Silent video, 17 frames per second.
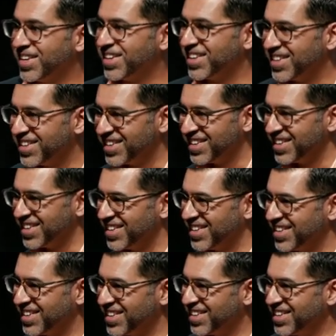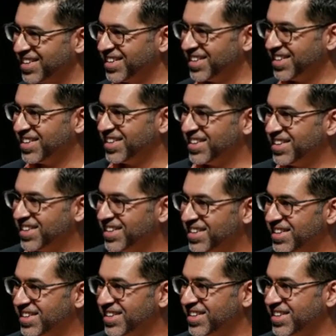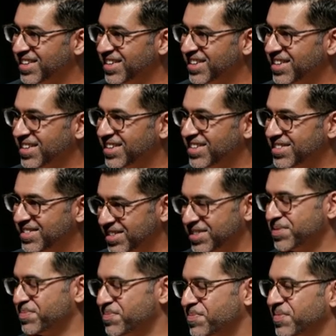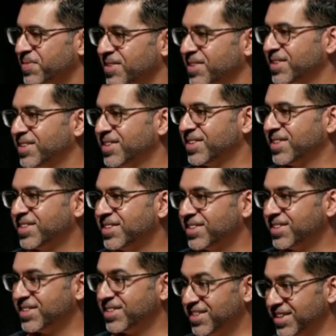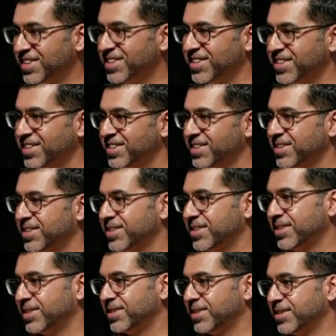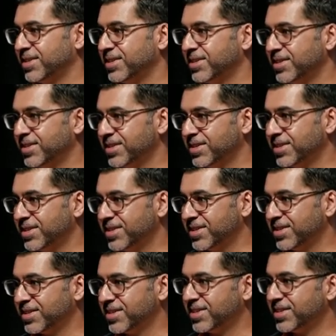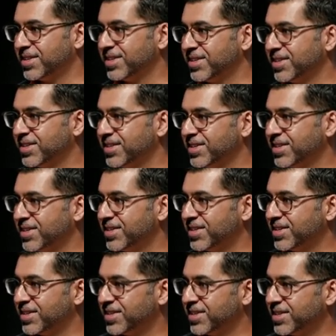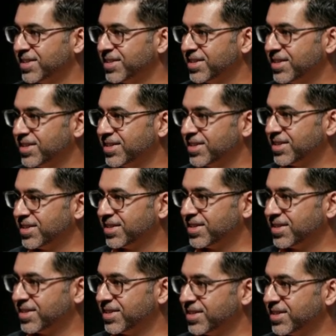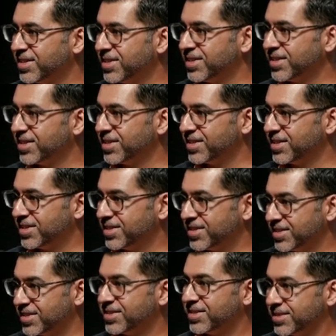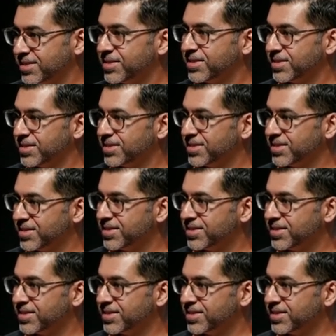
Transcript: Um, what was your nice, name? I'm Sokshim. Uh, nice to meet you. Yeah. And yeah, I realize uh, your speech was very inspirational and very helpful.